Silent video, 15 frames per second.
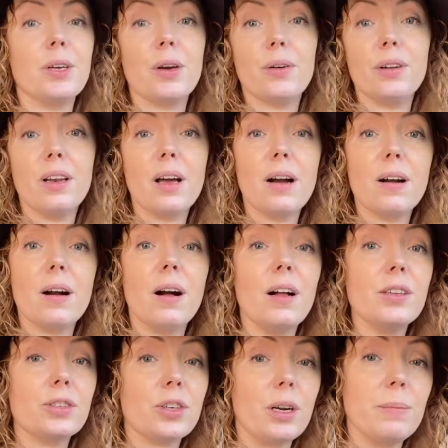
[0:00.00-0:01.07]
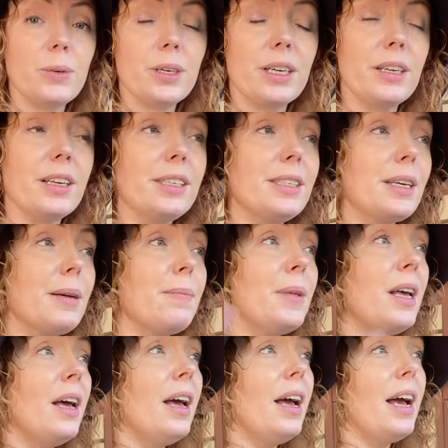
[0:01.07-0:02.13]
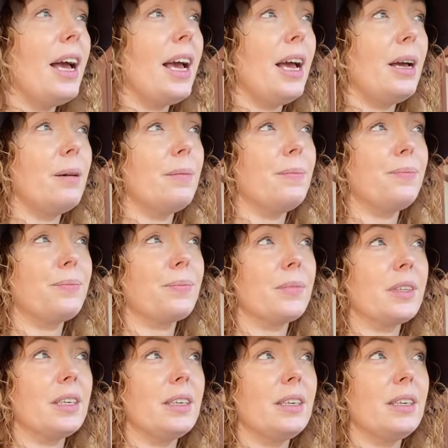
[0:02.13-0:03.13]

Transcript: go long haul try book at nighttime um,